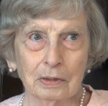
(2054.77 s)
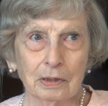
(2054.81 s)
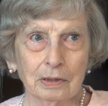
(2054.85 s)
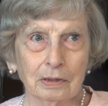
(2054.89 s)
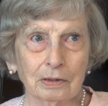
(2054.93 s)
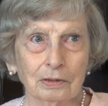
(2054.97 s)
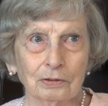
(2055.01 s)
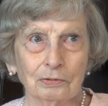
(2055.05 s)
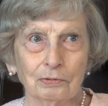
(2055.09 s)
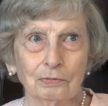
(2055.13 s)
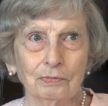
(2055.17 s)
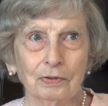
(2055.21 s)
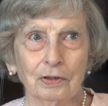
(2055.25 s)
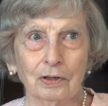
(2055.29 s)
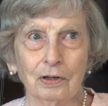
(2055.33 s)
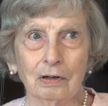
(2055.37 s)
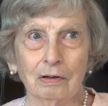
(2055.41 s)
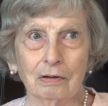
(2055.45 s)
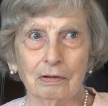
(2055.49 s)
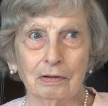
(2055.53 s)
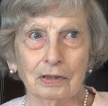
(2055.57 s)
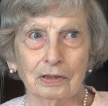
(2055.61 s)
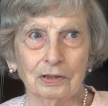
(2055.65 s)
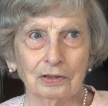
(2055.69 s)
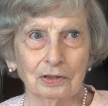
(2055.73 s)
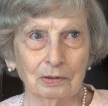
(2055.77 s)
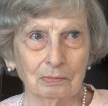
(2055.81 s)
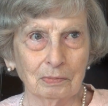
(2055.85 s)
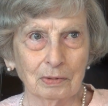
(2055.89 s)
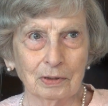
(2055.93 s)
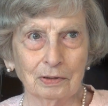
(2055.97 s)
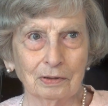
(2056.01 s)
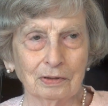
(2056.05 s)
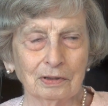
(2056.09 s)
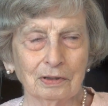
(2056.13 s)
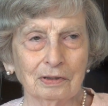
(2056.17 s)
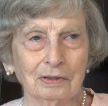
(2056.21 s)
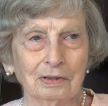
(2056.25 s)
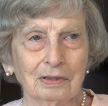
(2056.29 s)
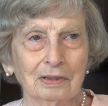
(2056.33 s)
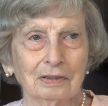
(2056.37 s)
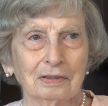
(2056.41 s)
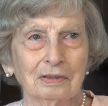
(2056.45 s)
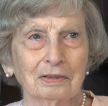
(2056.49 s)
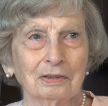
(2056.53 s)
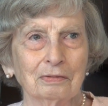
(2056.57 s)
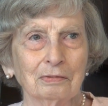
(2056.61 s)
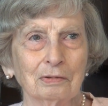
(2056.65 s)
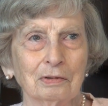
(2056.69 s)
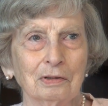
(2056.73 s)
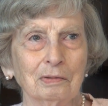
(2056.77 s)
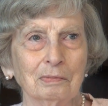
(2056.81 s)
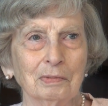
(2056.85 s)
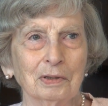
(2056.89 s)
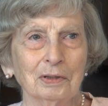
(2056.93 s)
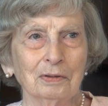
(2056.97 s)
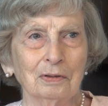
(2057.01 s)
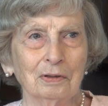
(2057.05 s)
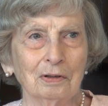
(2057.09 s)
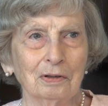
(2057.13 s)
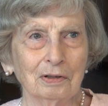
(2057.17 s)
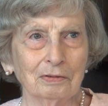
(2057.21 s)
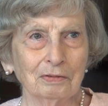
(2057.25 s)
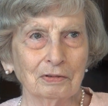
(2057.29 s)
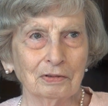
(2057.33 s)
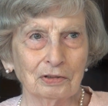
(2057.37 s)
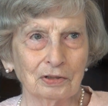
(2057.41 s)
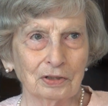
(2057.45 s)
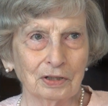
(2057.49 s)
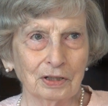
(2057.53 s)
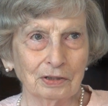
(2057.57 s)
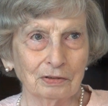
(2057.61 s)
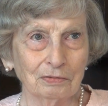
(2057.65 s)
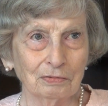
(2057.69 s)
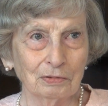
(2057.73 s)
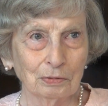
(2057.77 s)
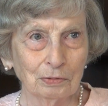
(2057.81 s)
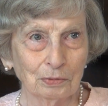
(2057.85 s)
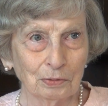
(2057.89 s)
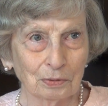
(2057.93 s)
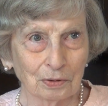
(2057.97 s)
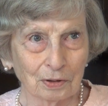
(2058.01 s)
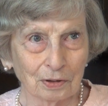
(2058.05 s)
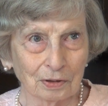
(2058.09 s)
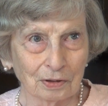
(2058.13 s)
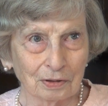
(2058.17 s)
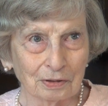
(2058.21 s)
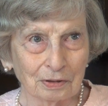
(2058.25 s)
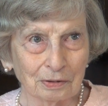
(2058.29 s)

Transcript: is very similar to the criminal law of the state of New York.